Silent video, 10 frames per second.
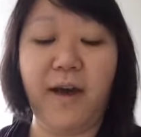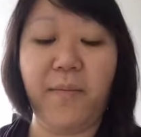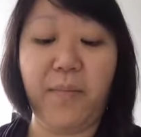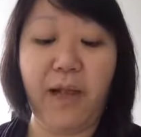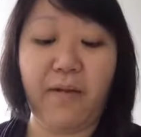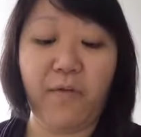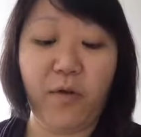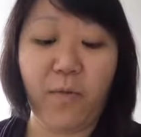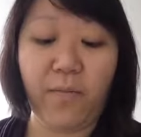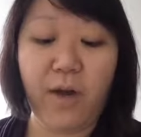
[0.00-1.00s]

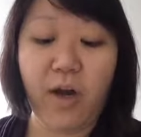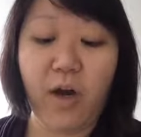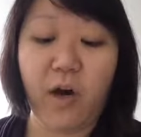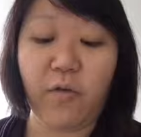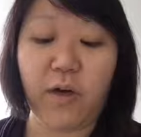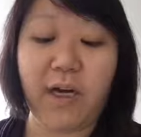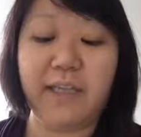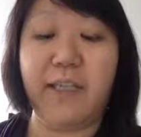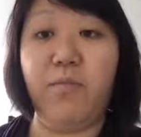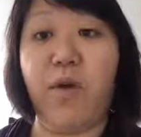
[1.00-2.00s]
platform over
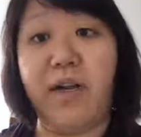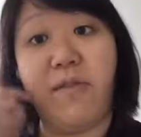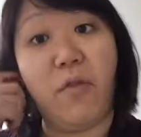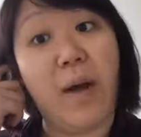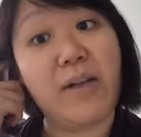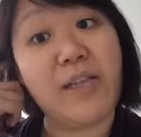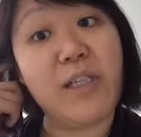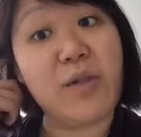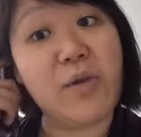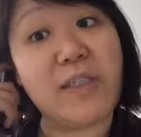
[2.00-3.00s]
content brought in from outside
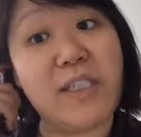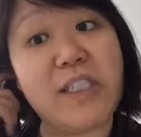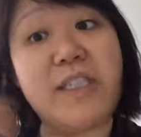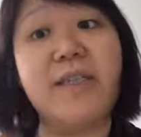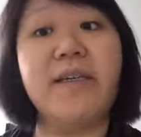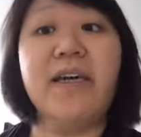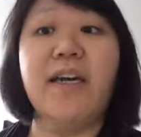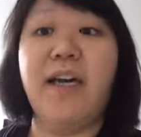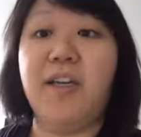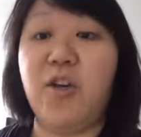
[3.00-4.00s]
sources.
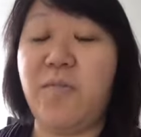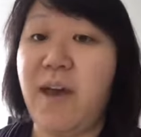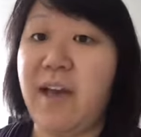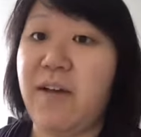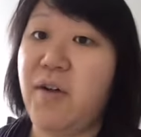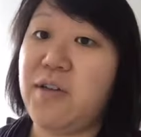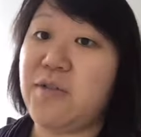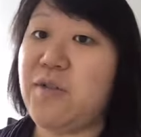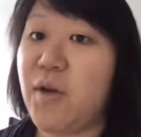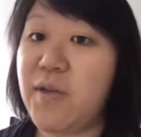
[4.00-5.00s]
You may have
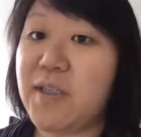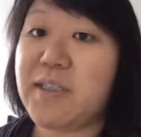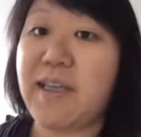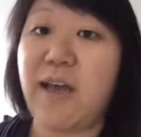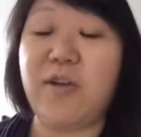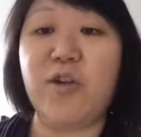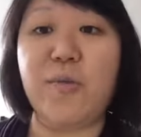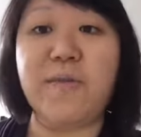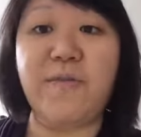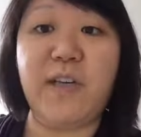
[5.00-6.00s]
also noticed that in
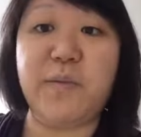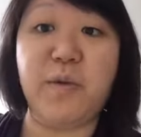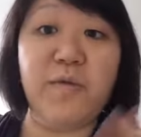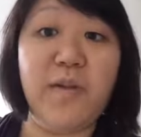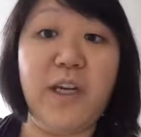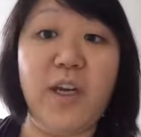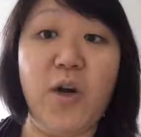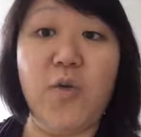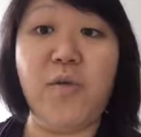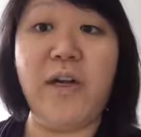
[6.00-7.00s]
terms of Facebook
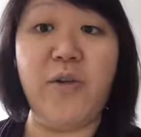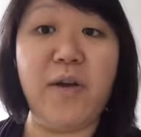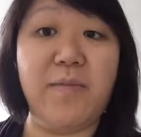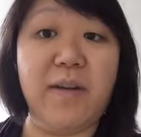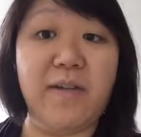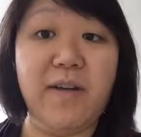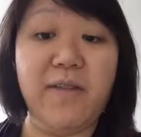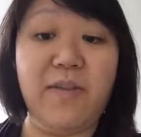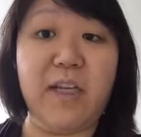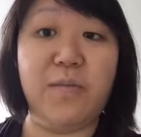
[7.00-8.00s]
video, whether it be
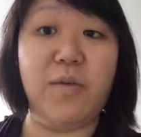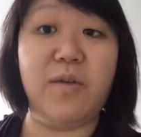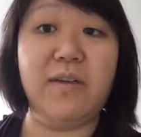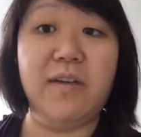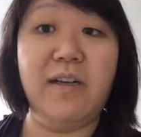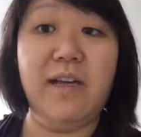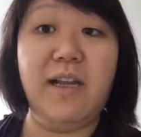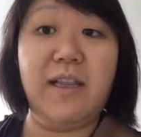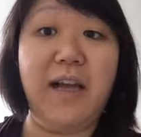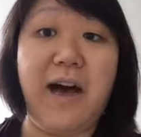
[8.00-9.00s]
Facebook
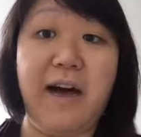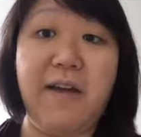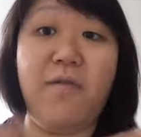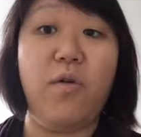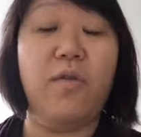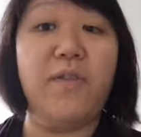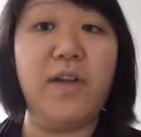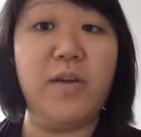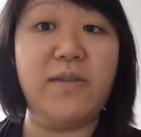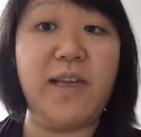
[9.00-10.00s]
Live or
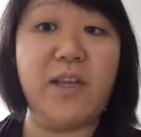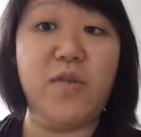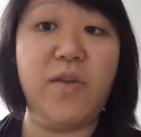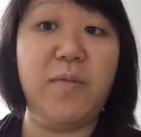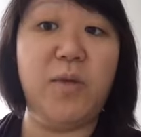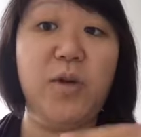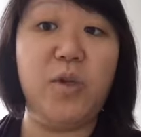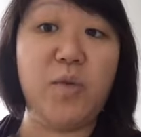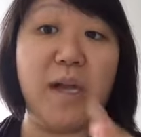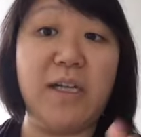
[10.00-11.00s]
videos that you've uploaded
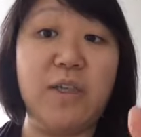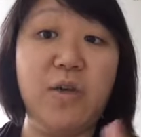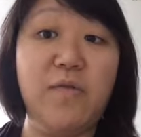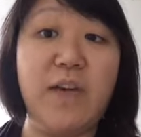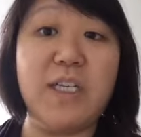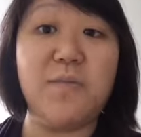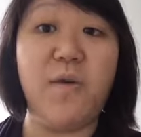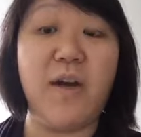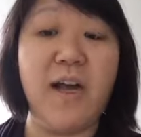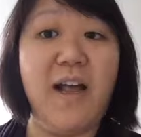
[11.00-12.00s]
directly to
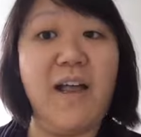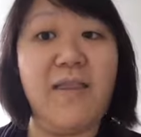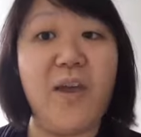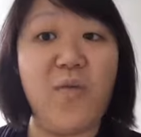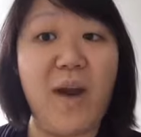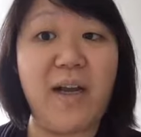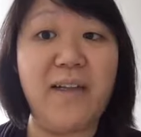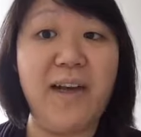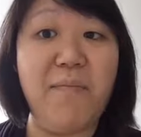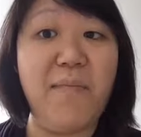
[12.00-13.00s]
Facebook, they rank a
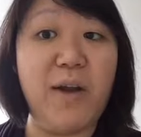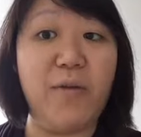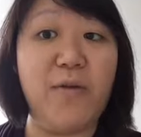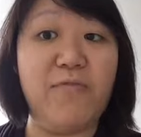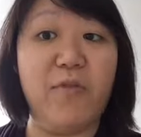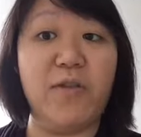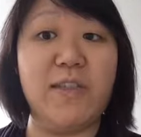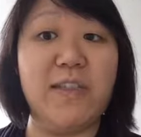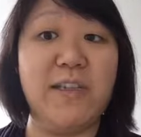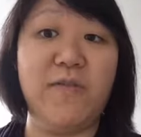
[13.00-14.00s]
lot better
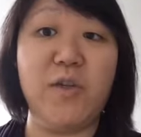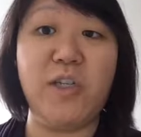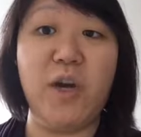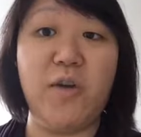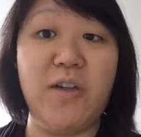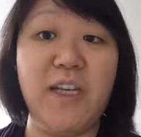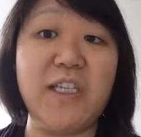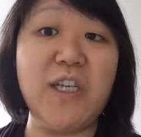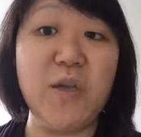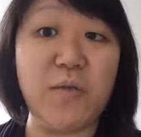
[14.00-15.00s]
versus if you shared a
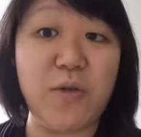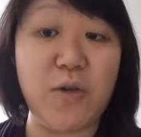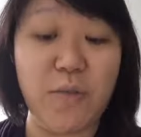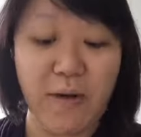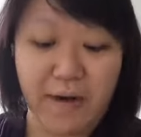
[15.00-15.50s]
link to YouTube.